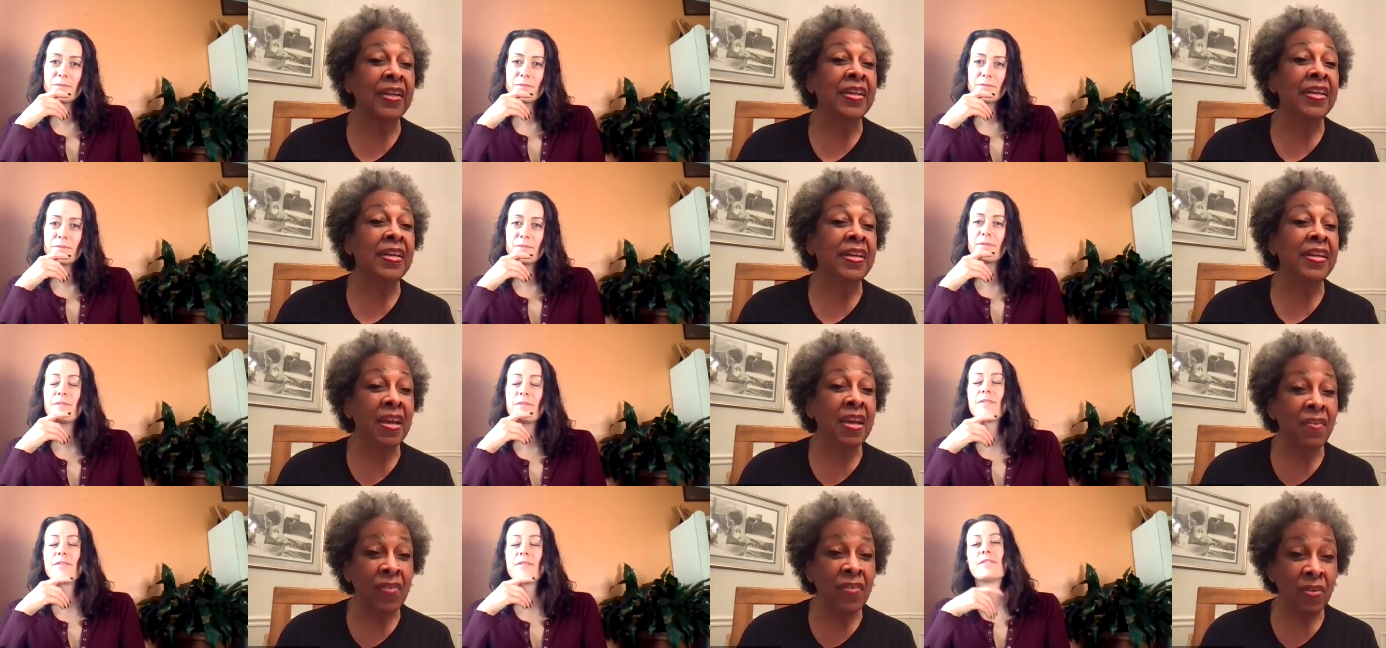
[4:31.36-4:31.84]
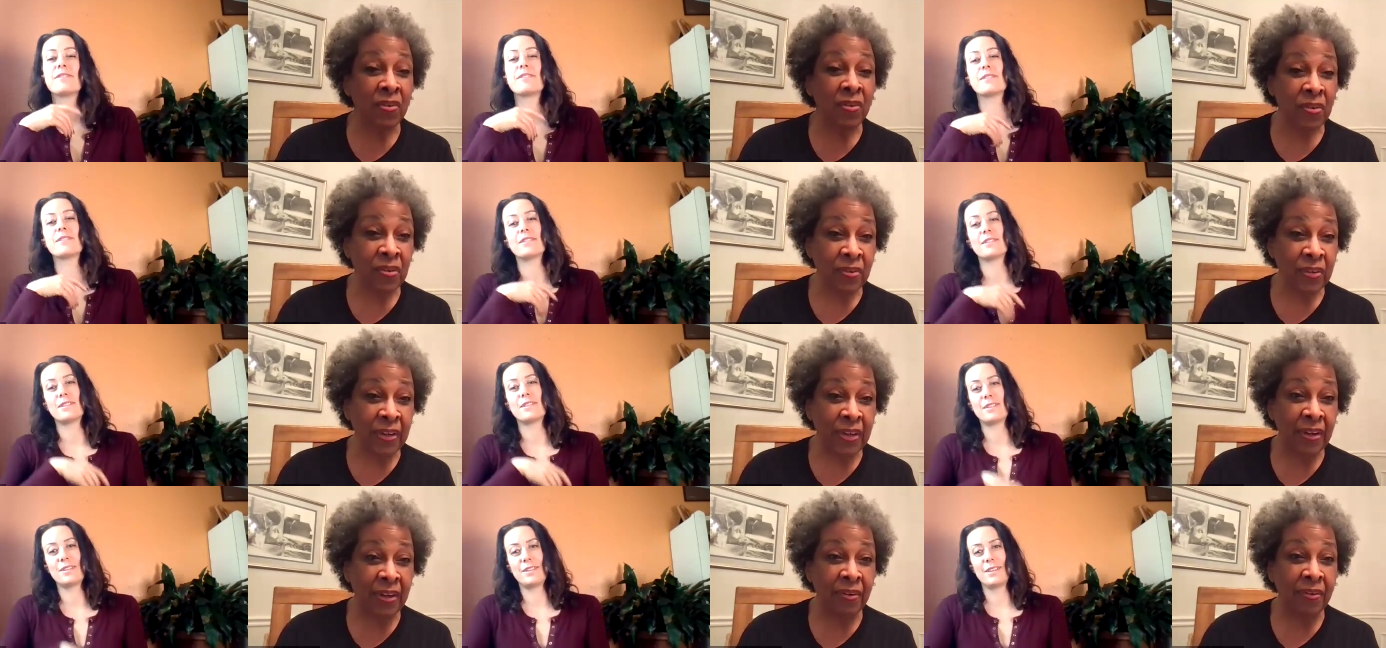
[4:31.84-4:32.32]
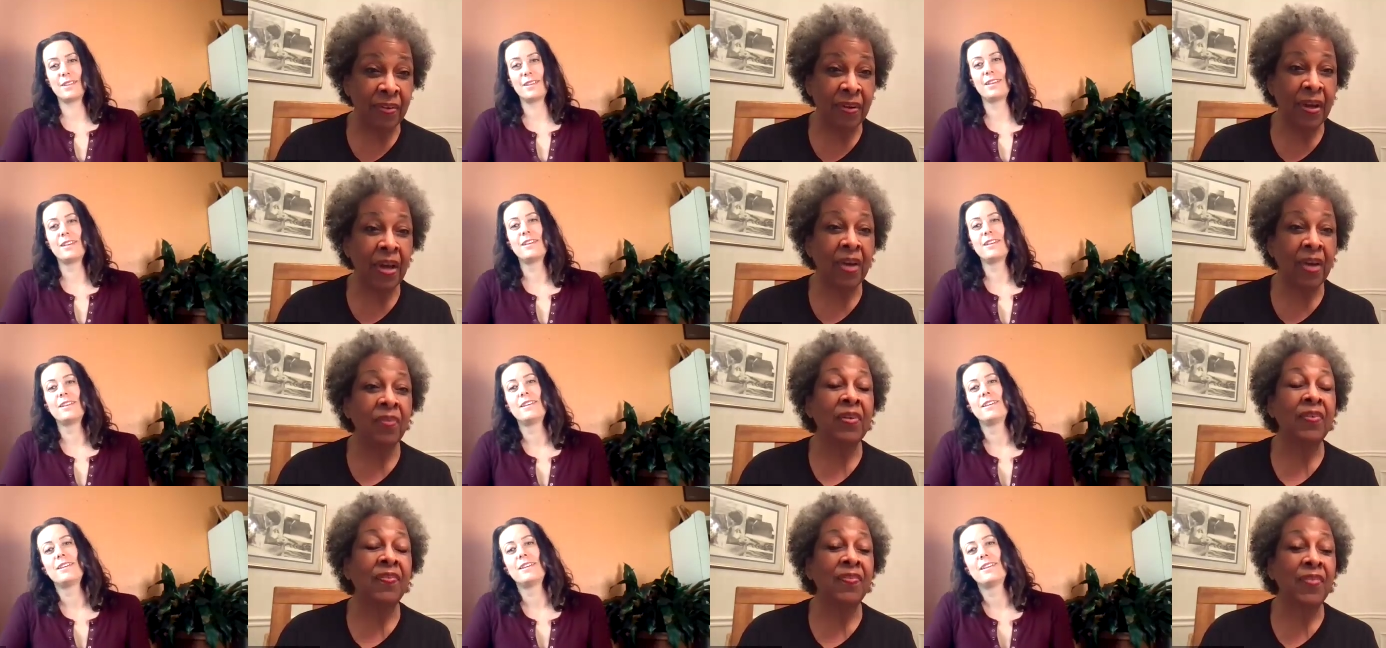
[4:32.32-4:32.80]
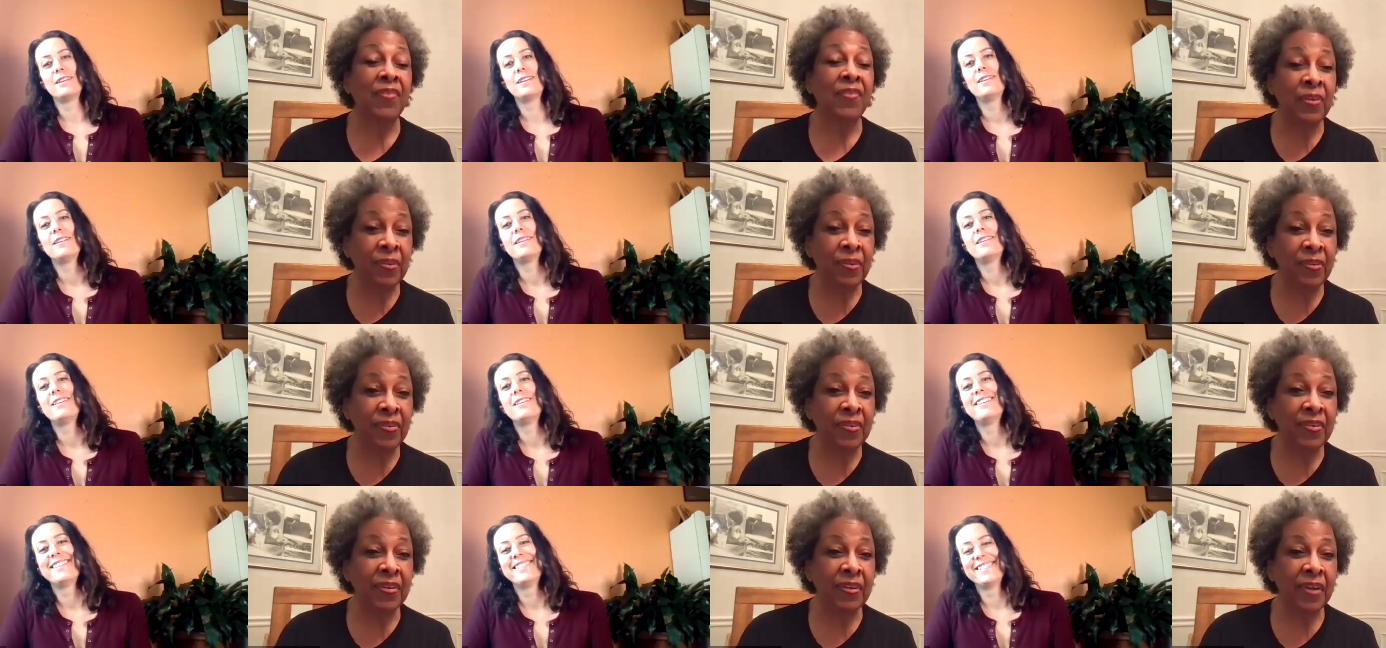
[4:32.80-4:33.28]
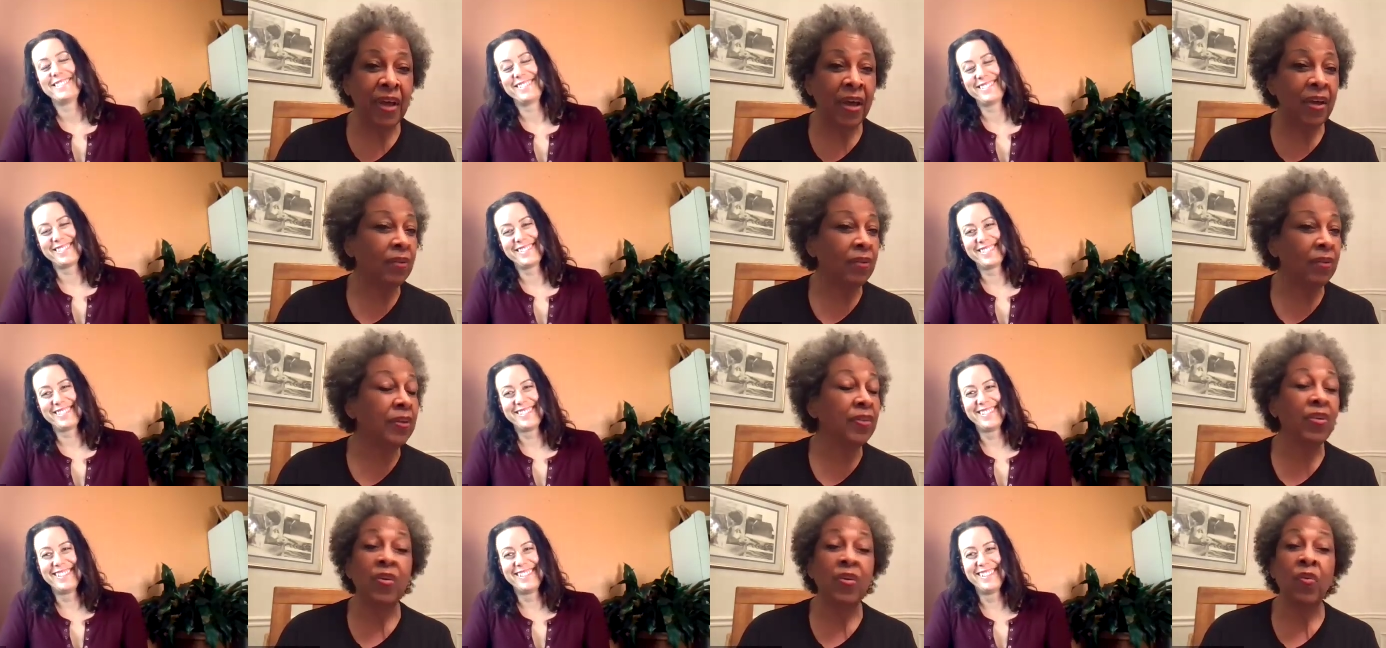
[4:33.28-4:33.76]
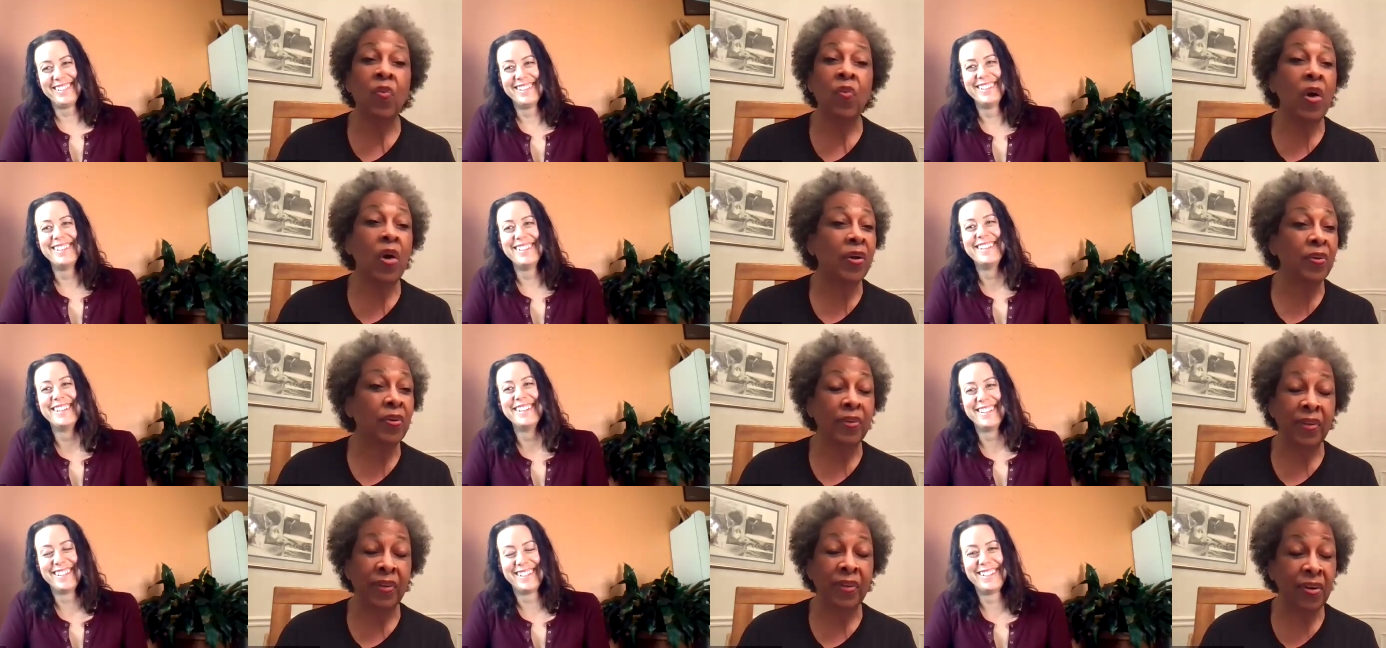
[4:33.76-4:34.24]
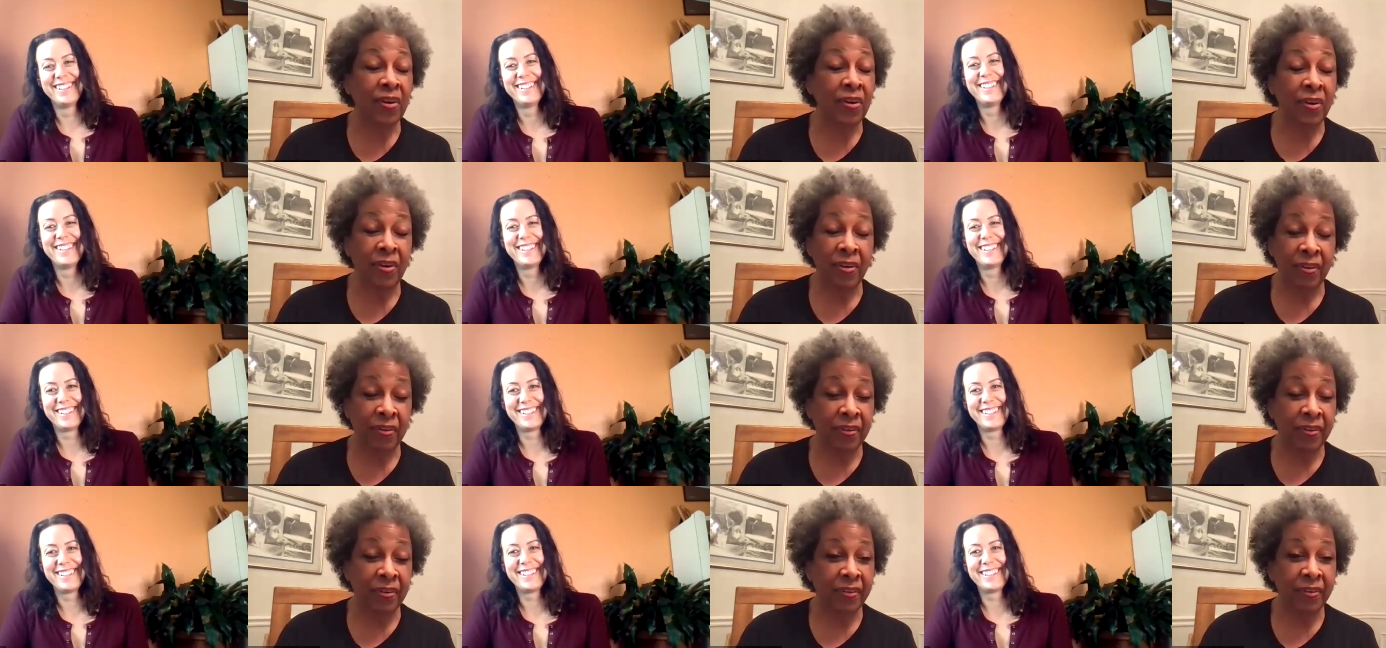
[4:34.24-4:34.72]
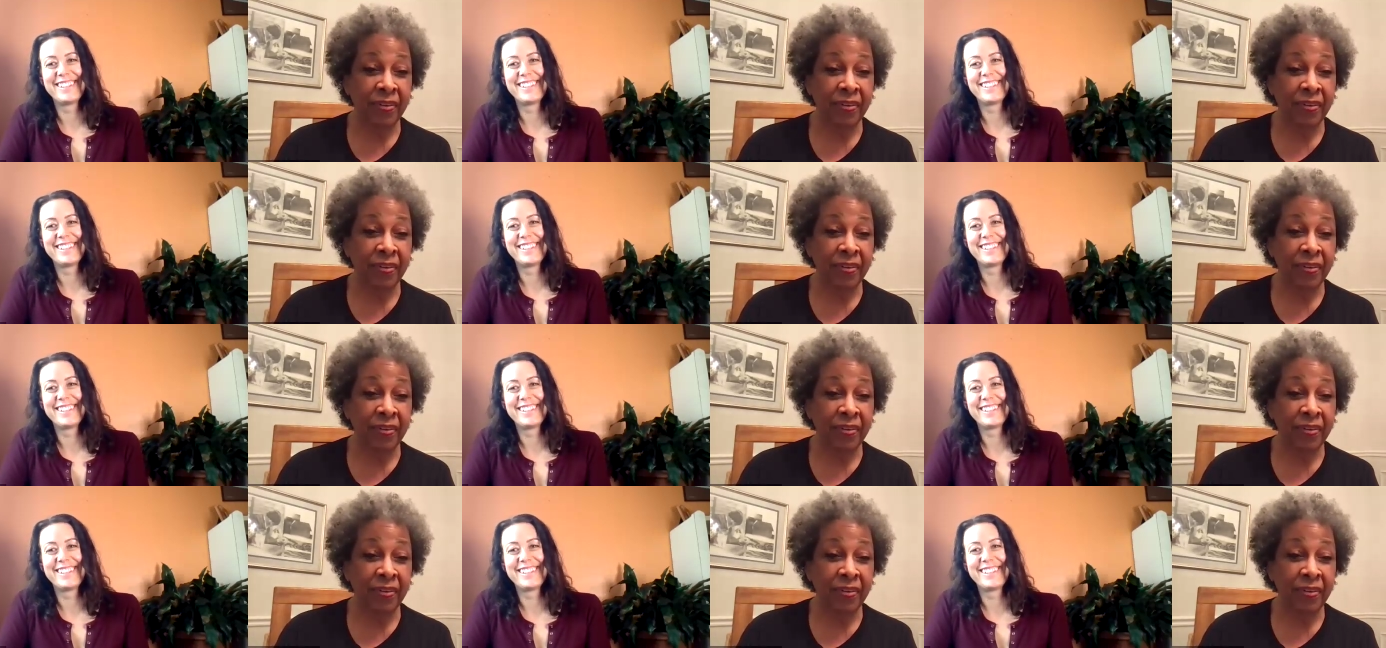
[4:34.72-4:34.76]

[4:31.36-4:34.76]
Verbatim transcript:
Speaker 1: I never do now. I refused. I only drink water in the car.